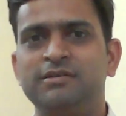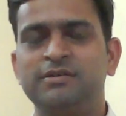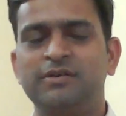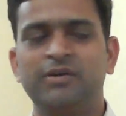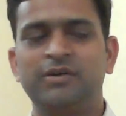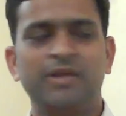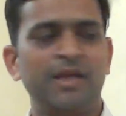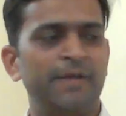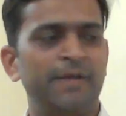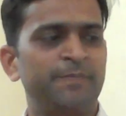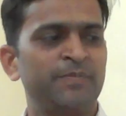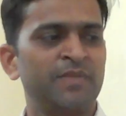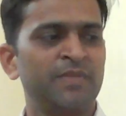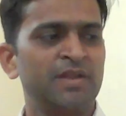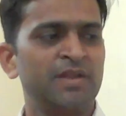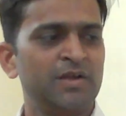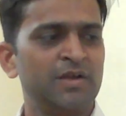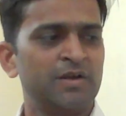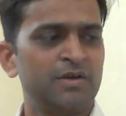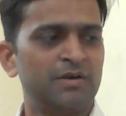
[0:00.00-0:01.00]
Okay.
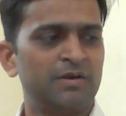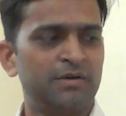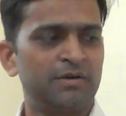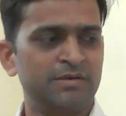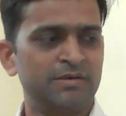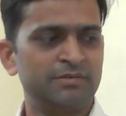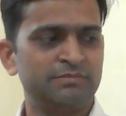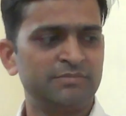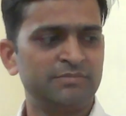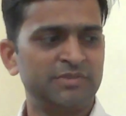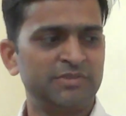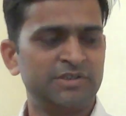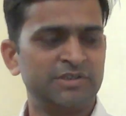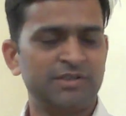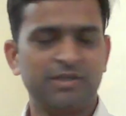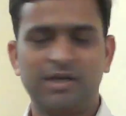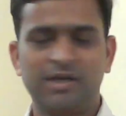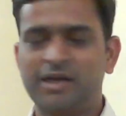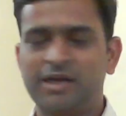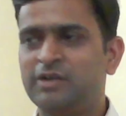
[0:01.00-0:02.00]
It's
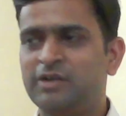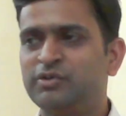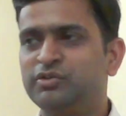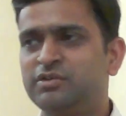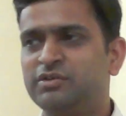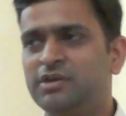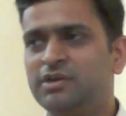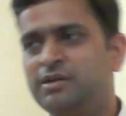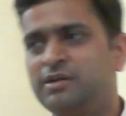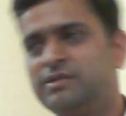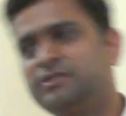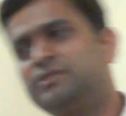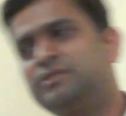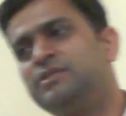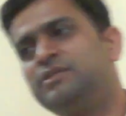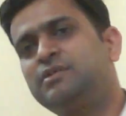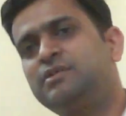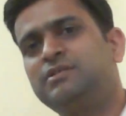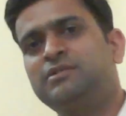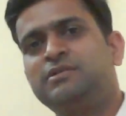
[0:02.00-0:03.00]
around
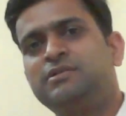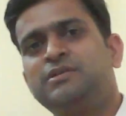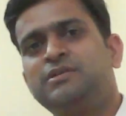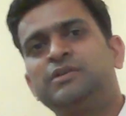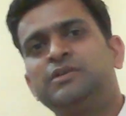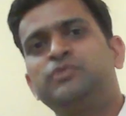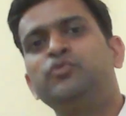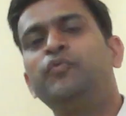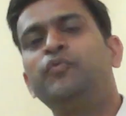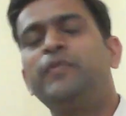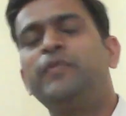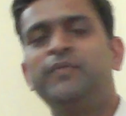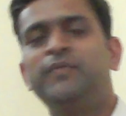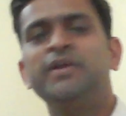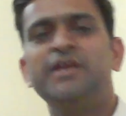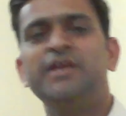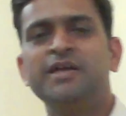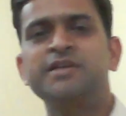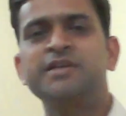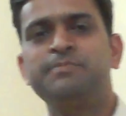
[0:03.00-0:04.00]
250
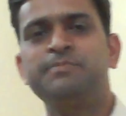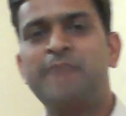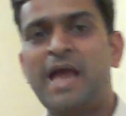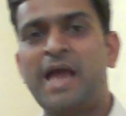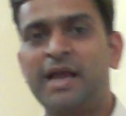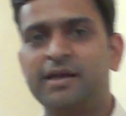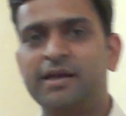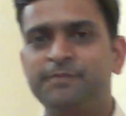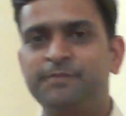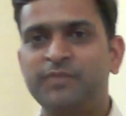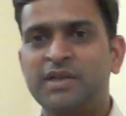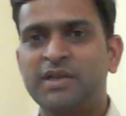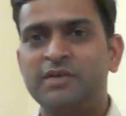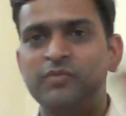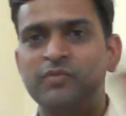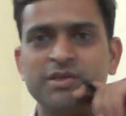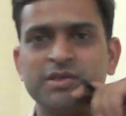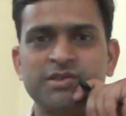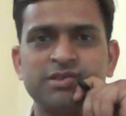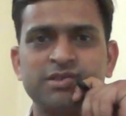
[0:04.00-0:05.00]
years back it
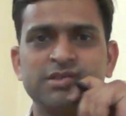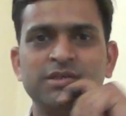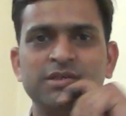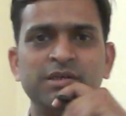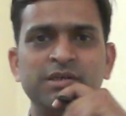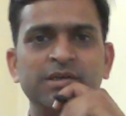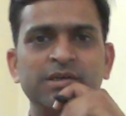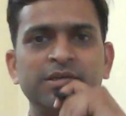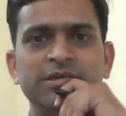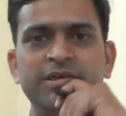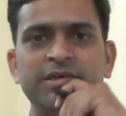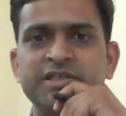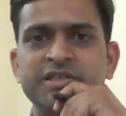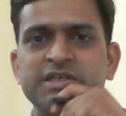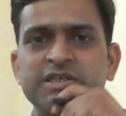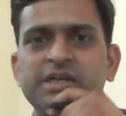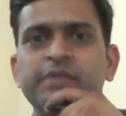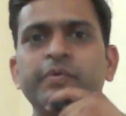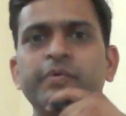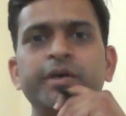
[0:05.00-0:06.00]
was
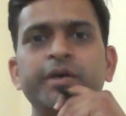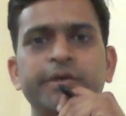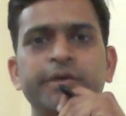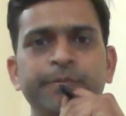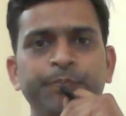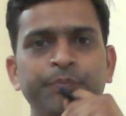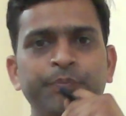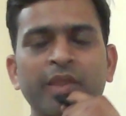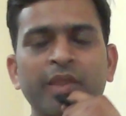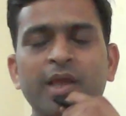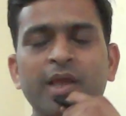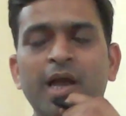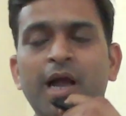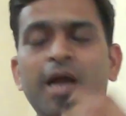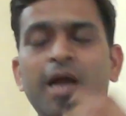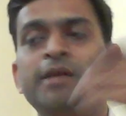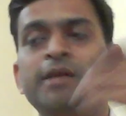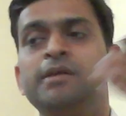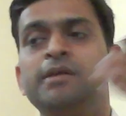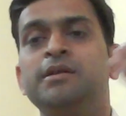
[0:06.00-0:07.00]
discovered,
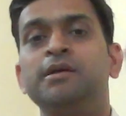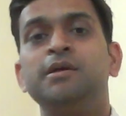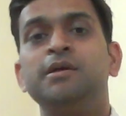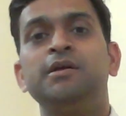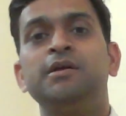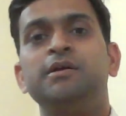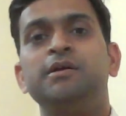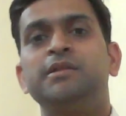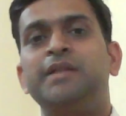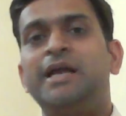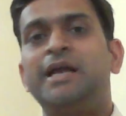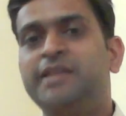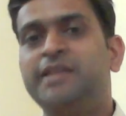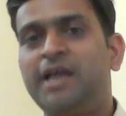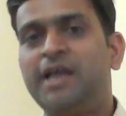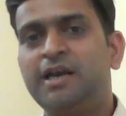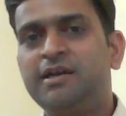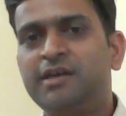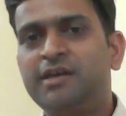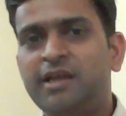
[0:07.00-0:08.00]
and at
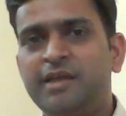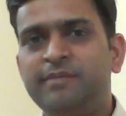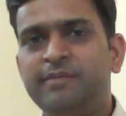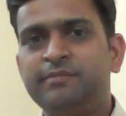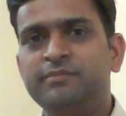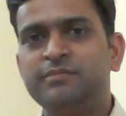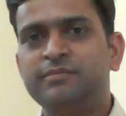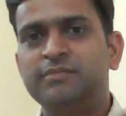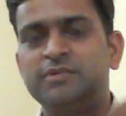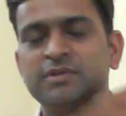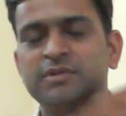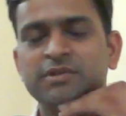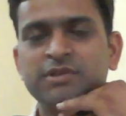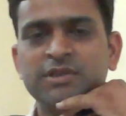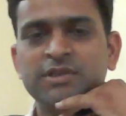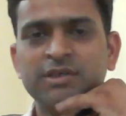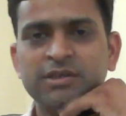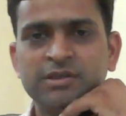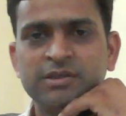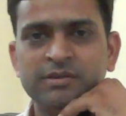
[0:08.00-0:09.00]
that time
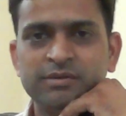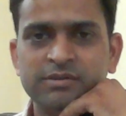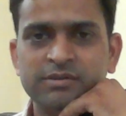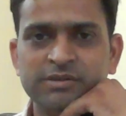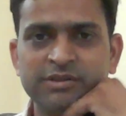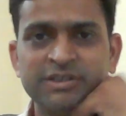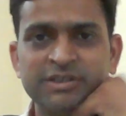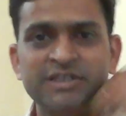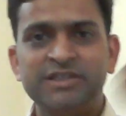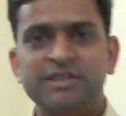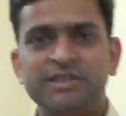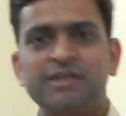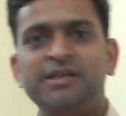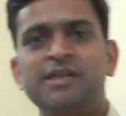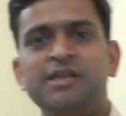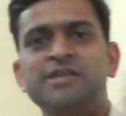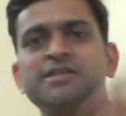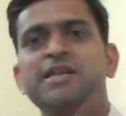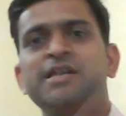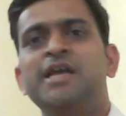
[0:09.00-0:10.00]
these
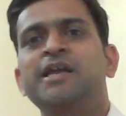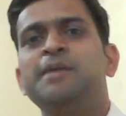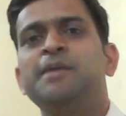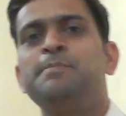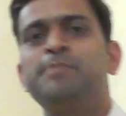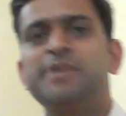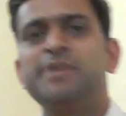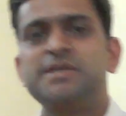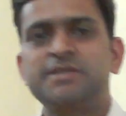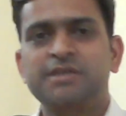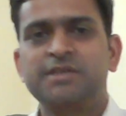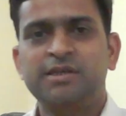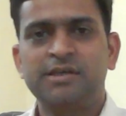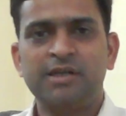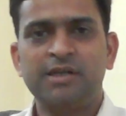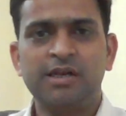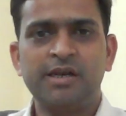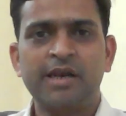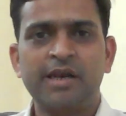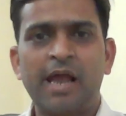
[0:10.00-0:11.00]
signals like impulse signal,
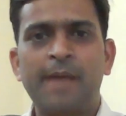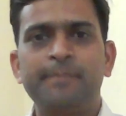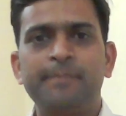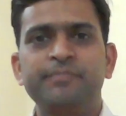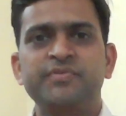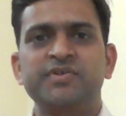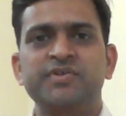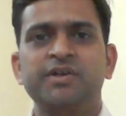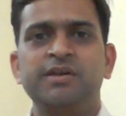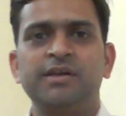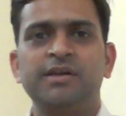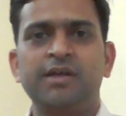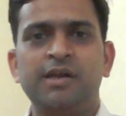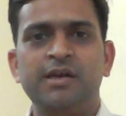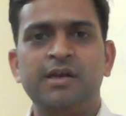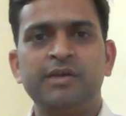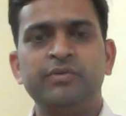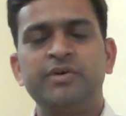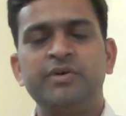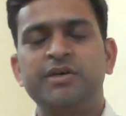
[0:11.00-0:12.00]
ramp signal,
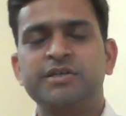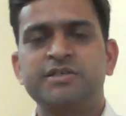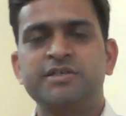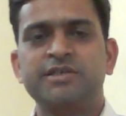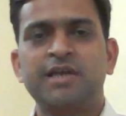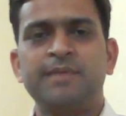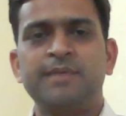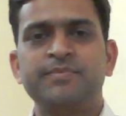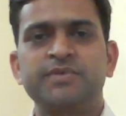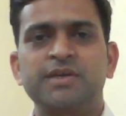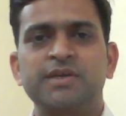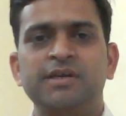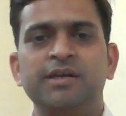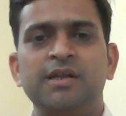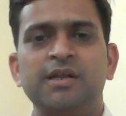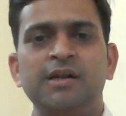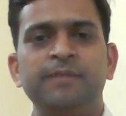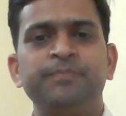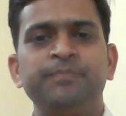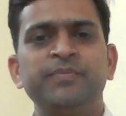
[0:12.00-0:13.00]
unit step
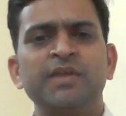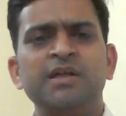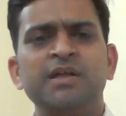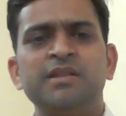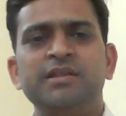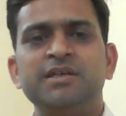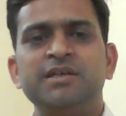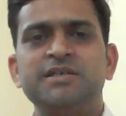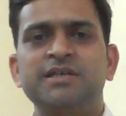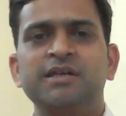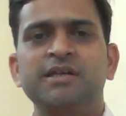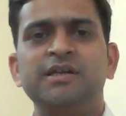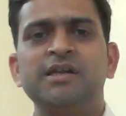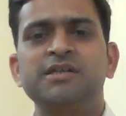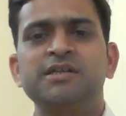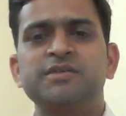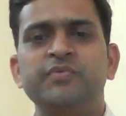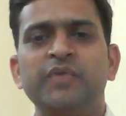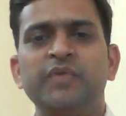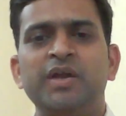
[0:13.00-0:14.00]
signal, these
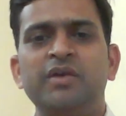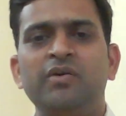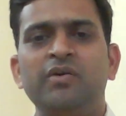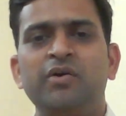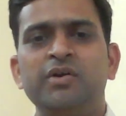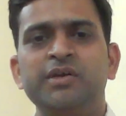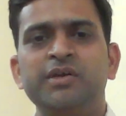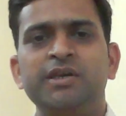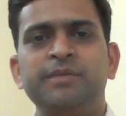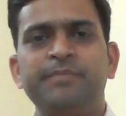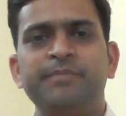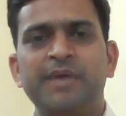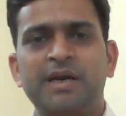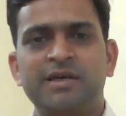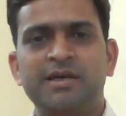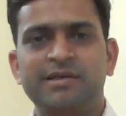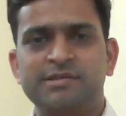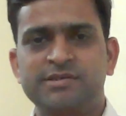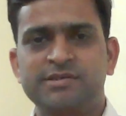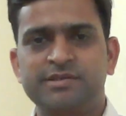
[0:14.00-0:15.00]
signals were not in
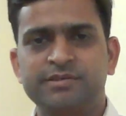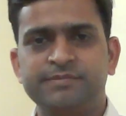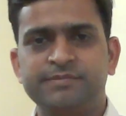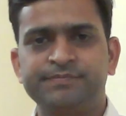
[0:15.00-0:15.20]
practice.